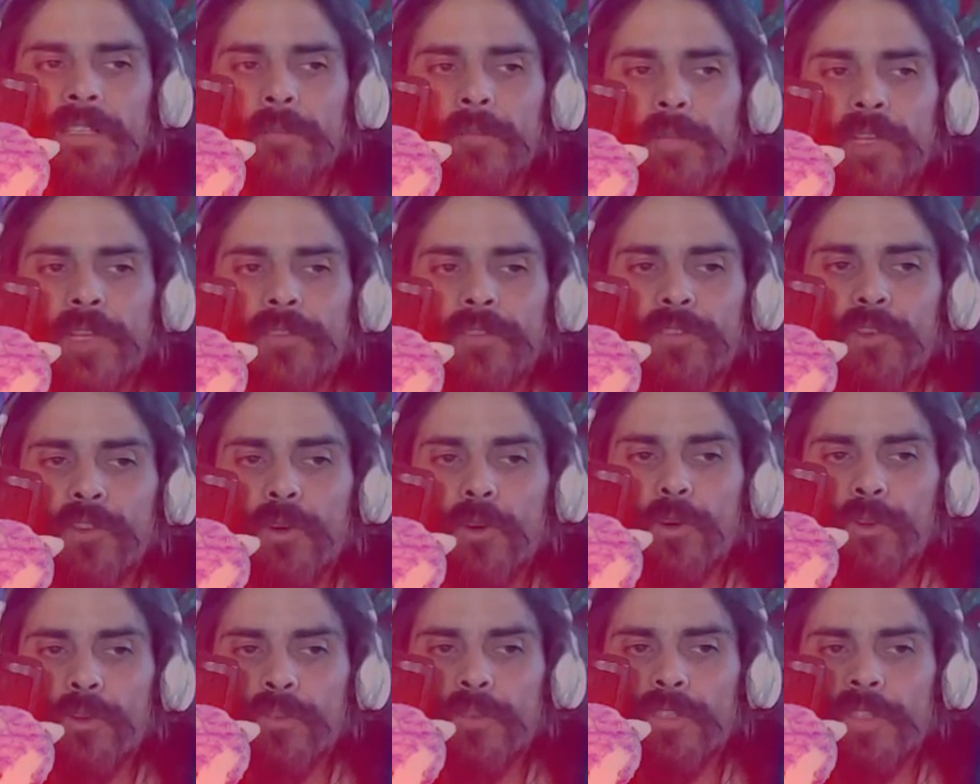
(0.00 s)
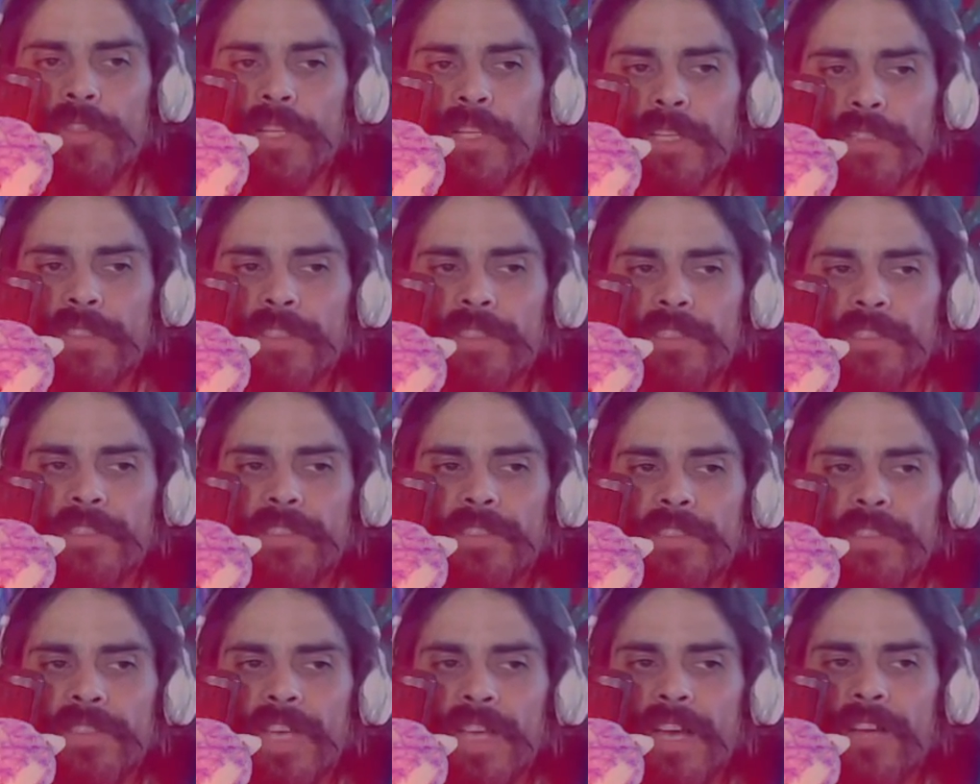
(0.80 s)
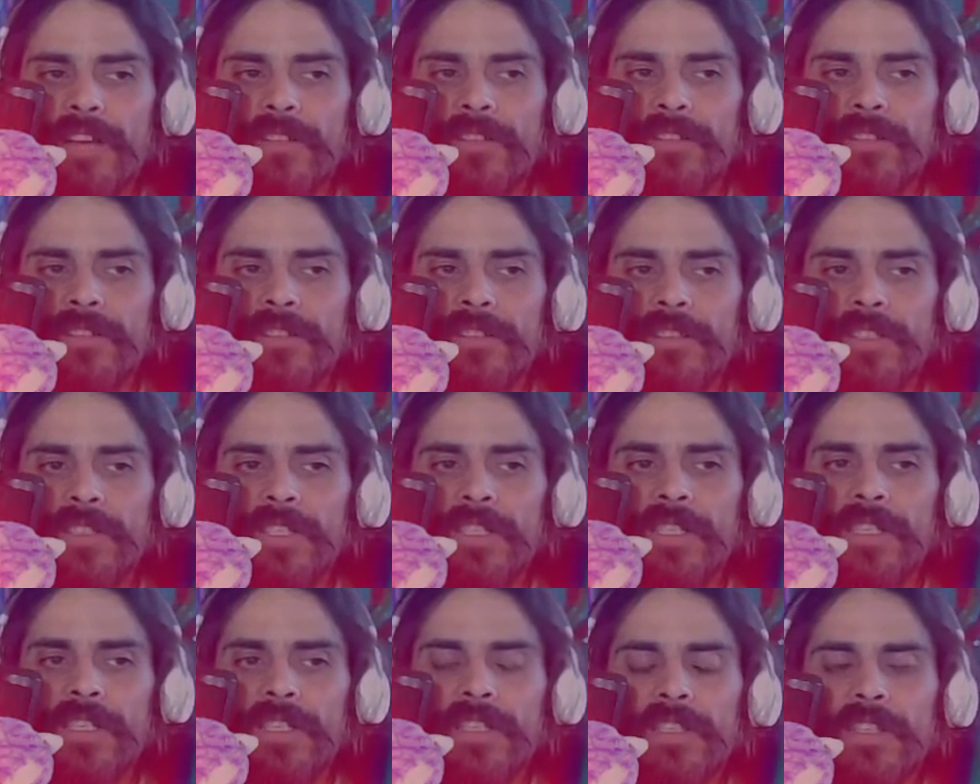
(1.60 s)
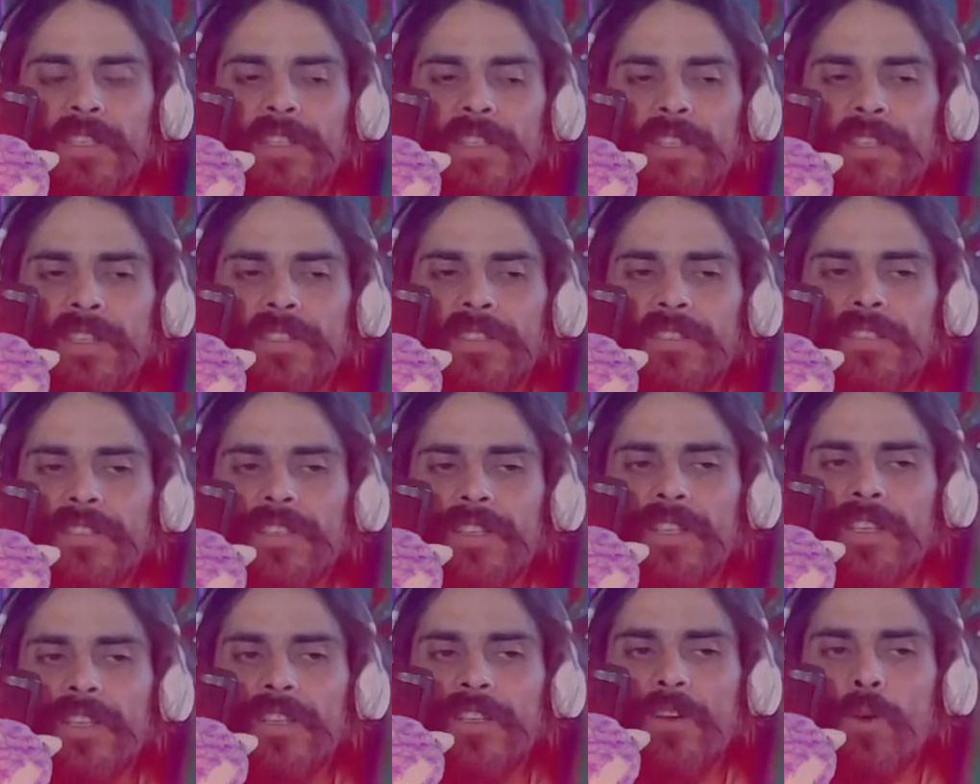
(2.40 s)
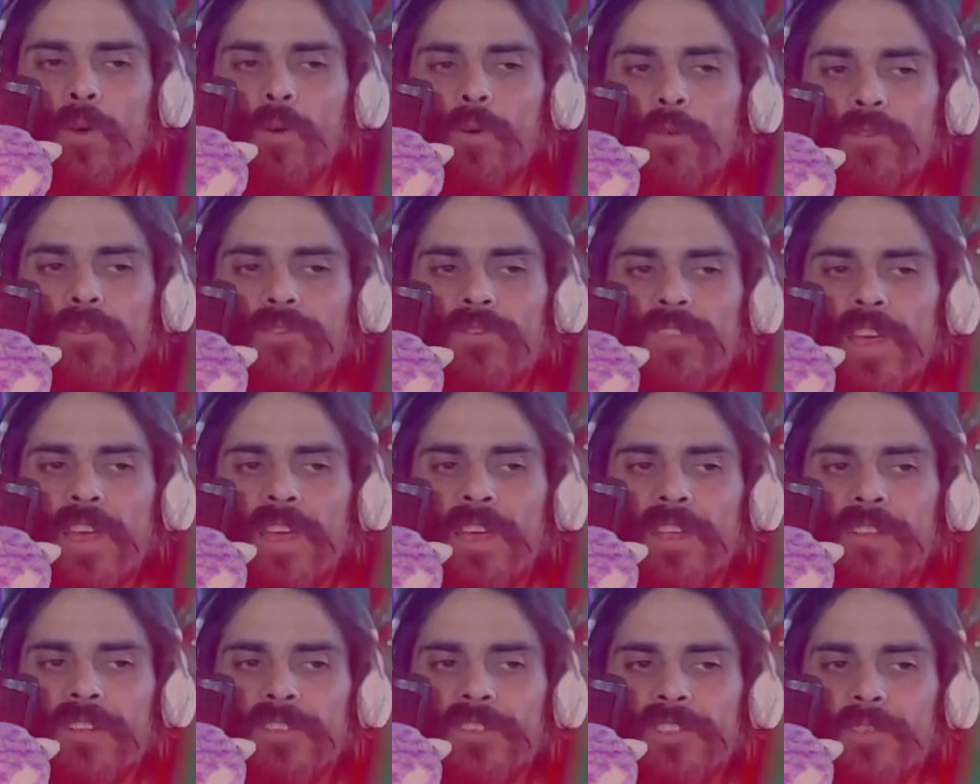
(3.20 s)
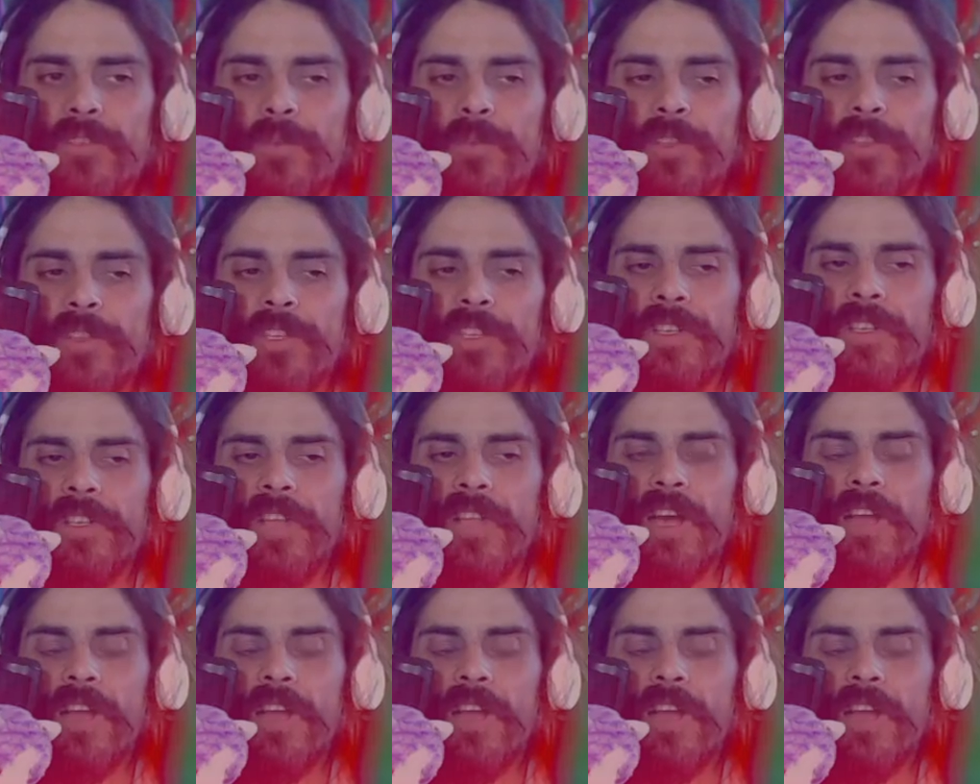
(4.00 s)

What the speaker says: But if you hold it like this down, then it holds that energy within.